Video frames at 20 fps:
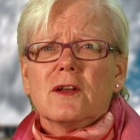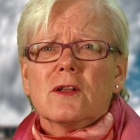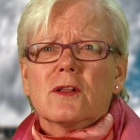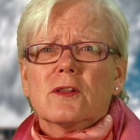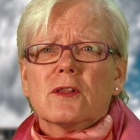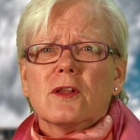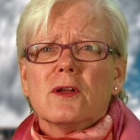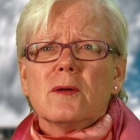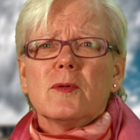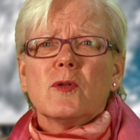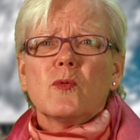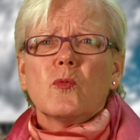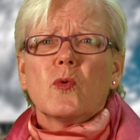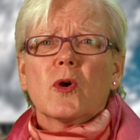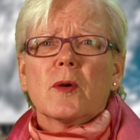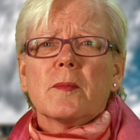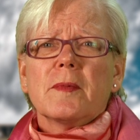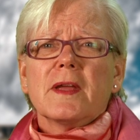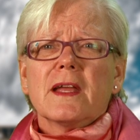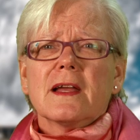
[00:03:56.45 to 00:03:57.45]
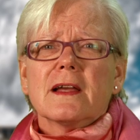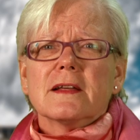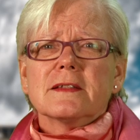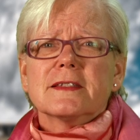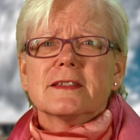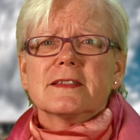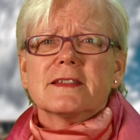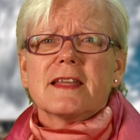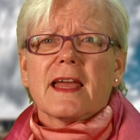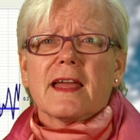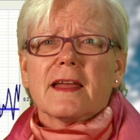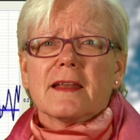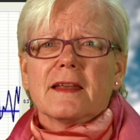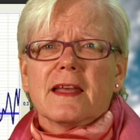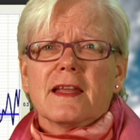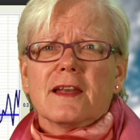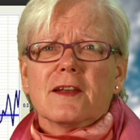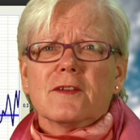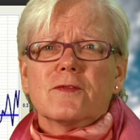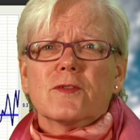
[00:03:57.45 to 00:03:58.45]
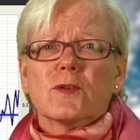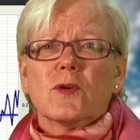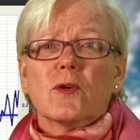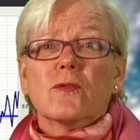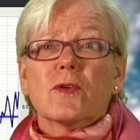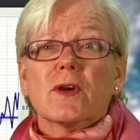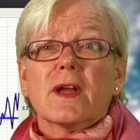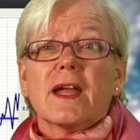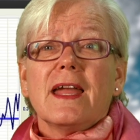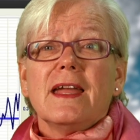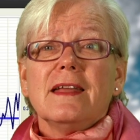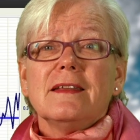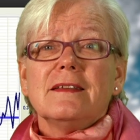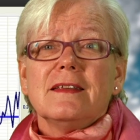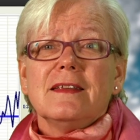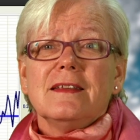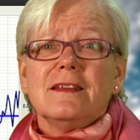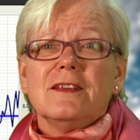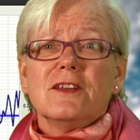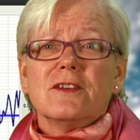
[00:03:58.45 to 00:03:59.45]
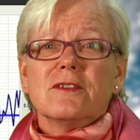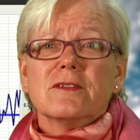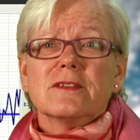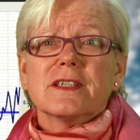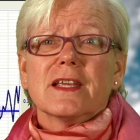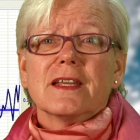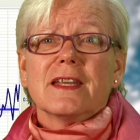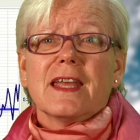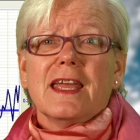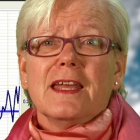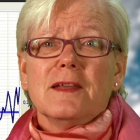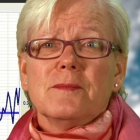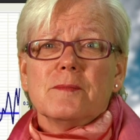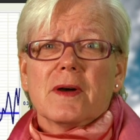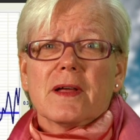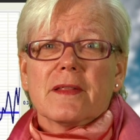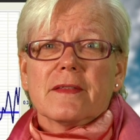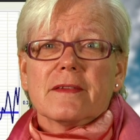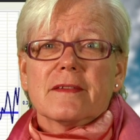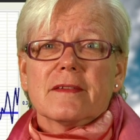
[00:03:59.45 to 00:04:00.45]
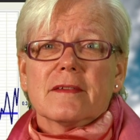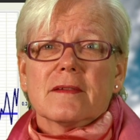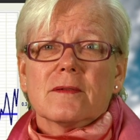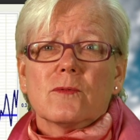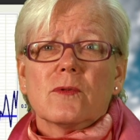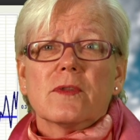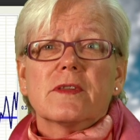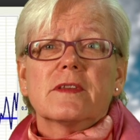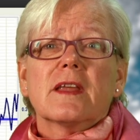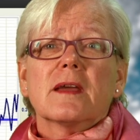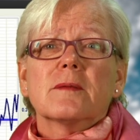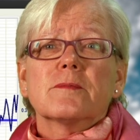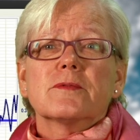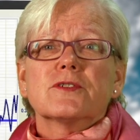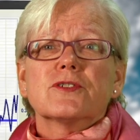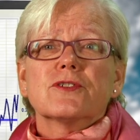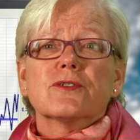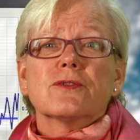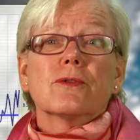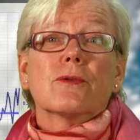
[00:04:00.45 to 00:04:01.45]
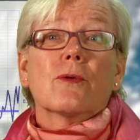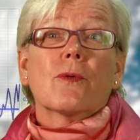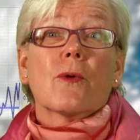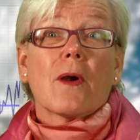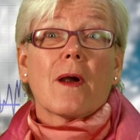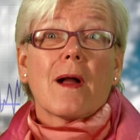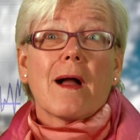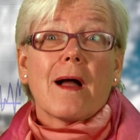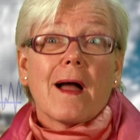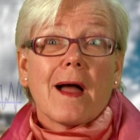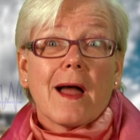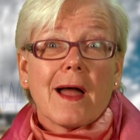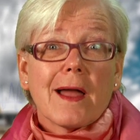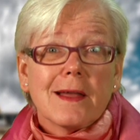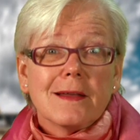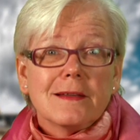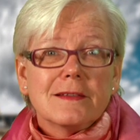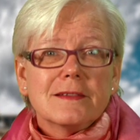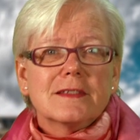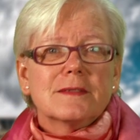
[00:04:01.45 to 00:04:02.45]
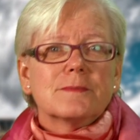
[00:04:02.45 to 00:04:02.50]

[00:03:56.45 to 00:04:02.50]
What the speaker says: Global warming has stagnated for over 18 years and 8 months, with temperature rise